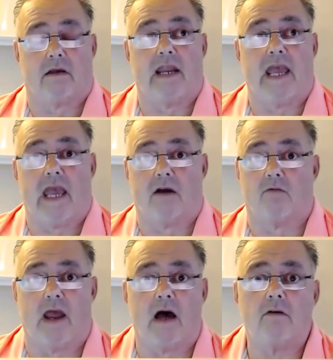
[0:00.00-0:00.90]
they hang
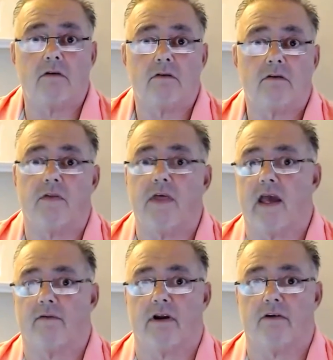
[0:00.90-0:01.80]
around? Do they
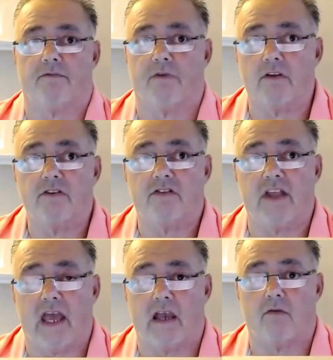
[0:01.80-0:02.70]
have enough funds
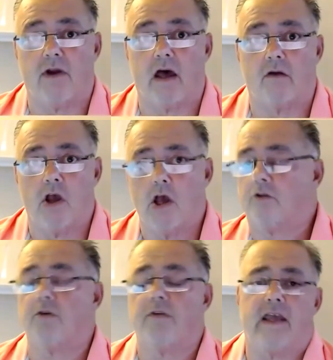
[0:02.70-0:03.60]
to hang around?
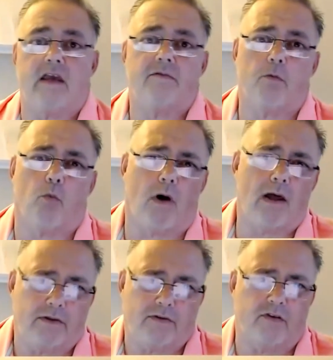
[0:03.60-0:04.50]
Do they even
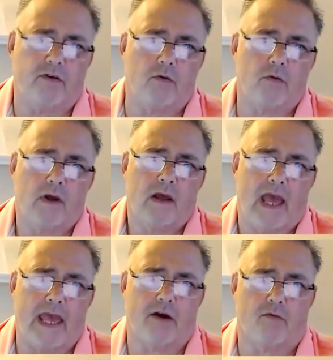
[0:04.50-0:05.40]
want to
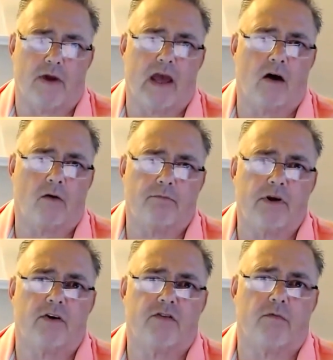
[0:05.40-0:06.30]
hang around
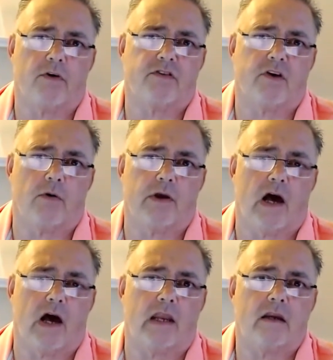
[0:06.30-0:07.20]
because of what's going
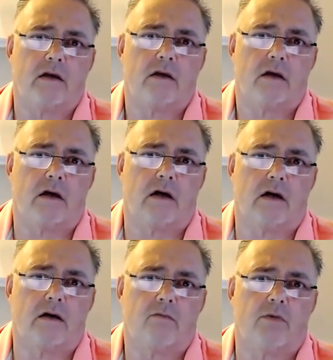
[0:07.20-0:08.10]
on
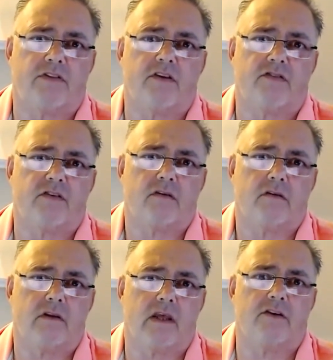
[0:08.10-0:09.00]
with this
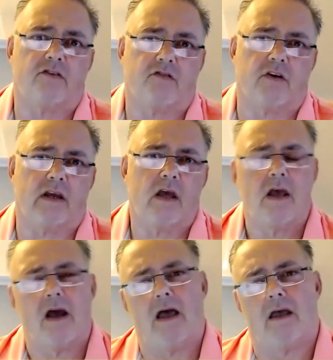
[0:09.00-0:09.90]
industry?
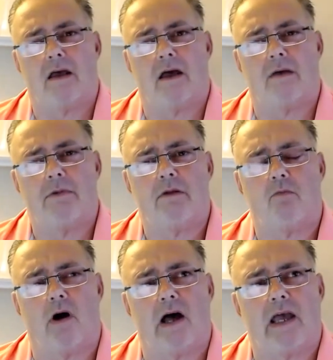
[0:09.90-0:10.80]
I mean,
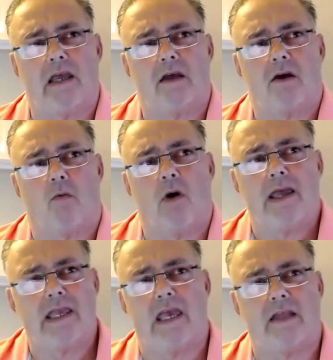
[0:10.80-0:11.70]
why
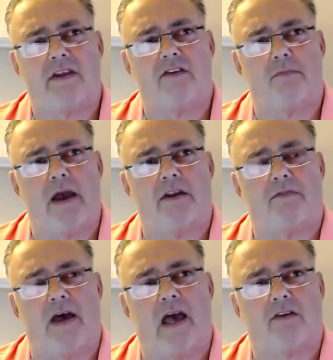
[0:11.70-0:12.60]
can't these
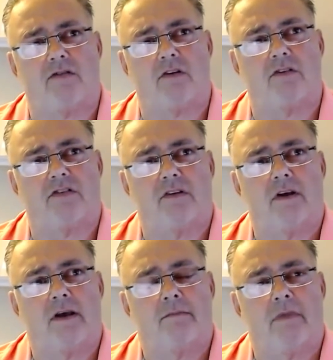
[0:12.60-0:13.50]
manufacturers?
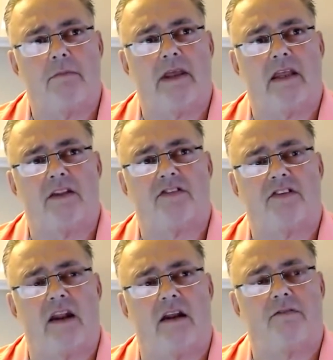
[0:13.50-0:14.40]
I mean,
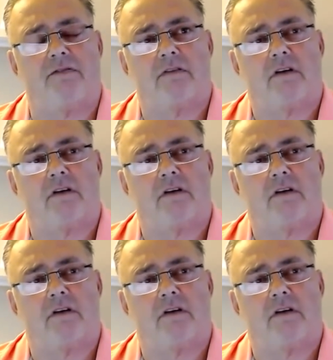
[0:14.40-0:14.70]
instead of